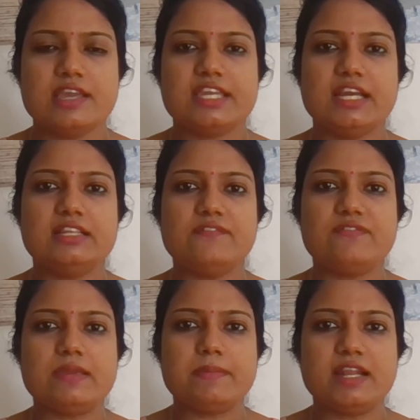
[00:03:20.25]
Here the
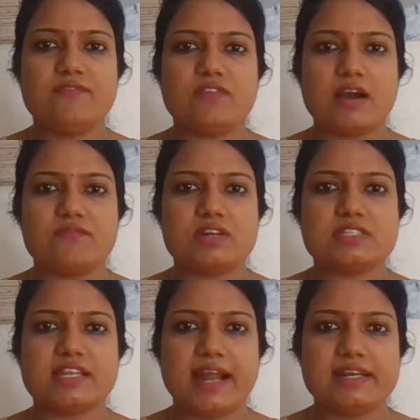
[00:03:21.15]
female
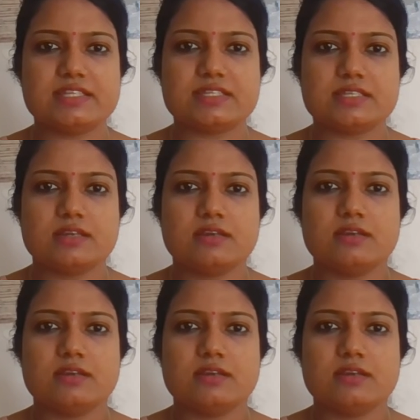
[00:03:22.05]
flowers gets